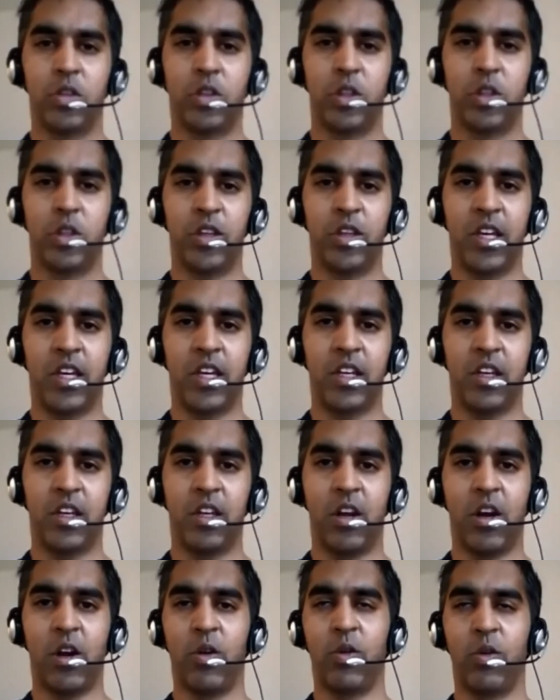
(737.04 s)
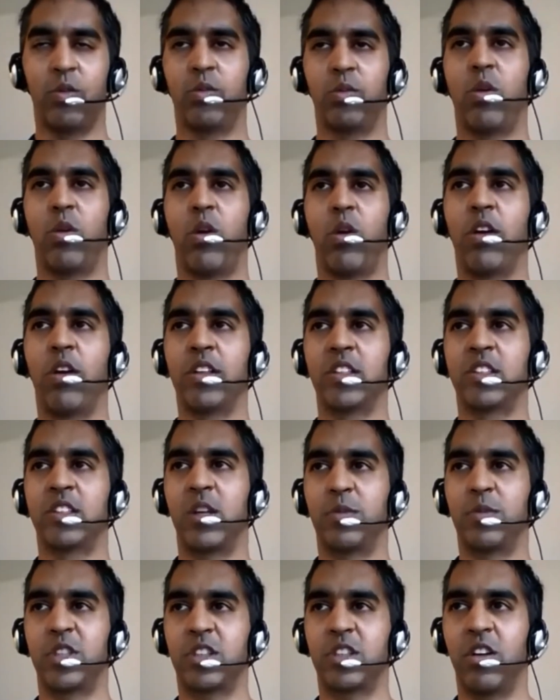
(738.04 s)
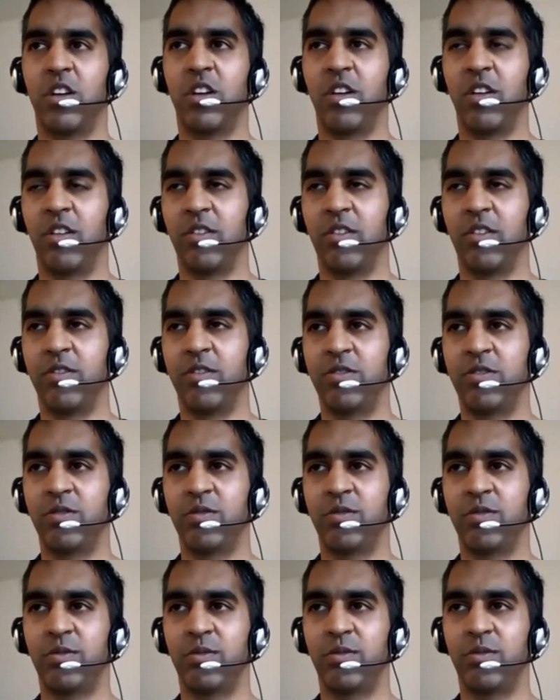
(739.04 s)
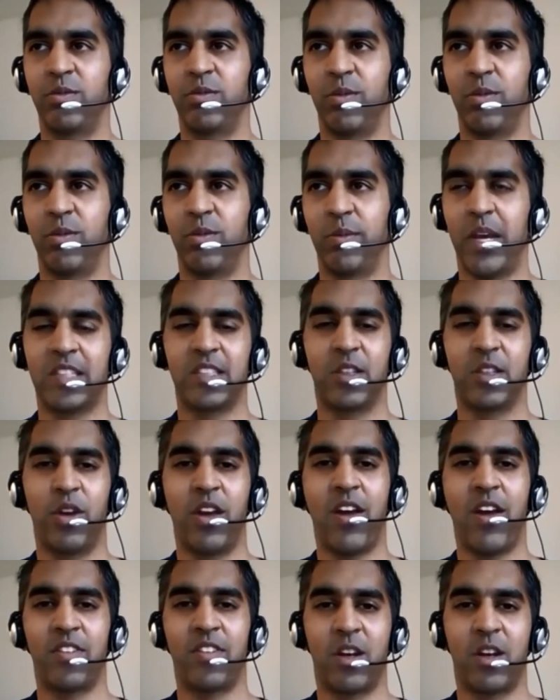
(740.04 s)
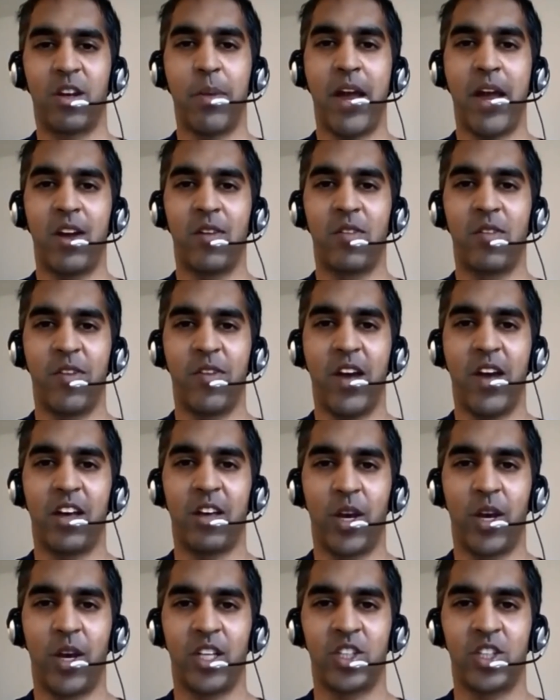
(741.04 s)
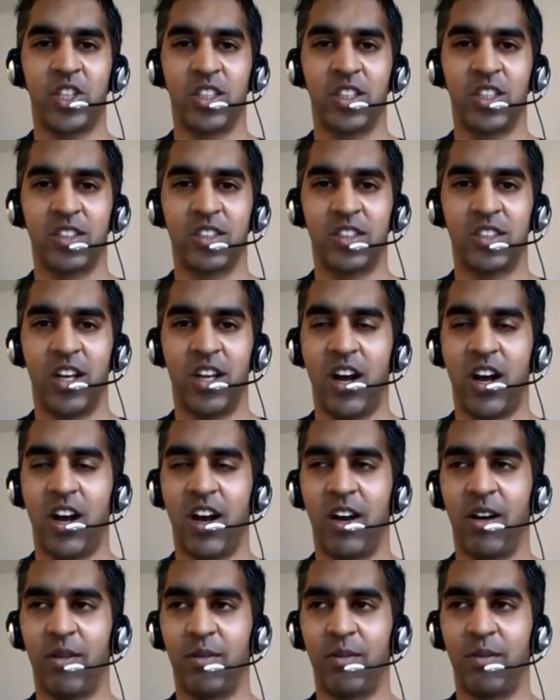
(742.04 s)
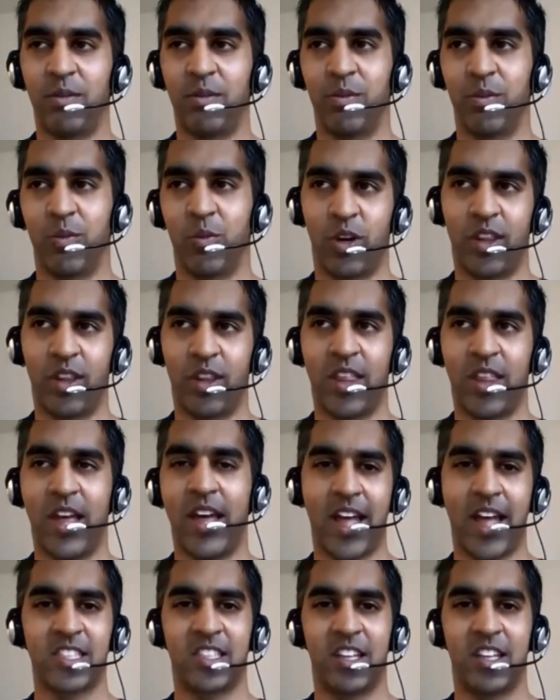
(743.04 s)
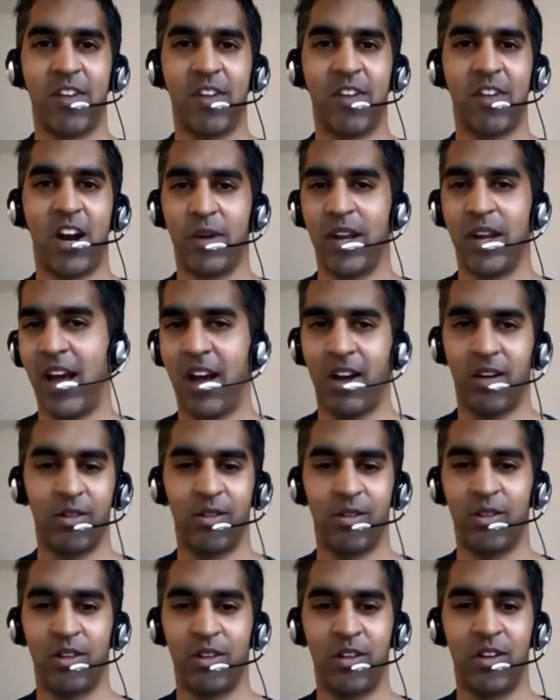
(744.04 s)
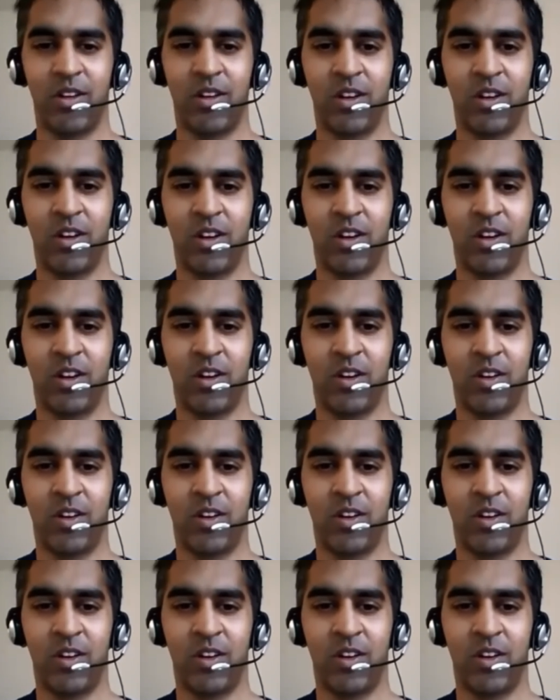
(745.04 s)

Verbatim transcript: Do you think, you know, on the subject of basically we have the competitive devaluations, uh, where that, that's the environment now. Yeah.